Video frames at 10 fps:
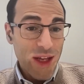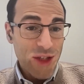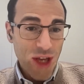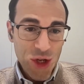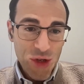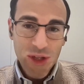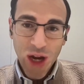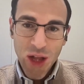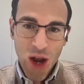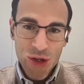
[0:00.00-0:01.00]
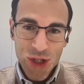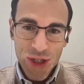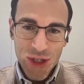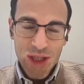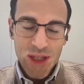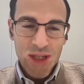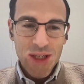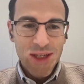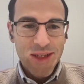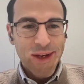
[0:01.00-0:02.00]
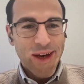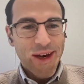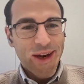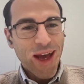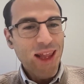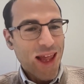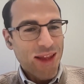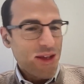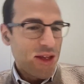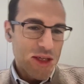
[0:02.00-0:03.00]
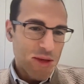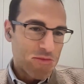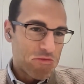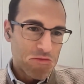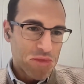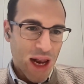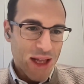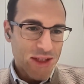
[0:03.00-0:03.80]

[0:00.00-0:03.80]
tokenization technology, and Lendit is a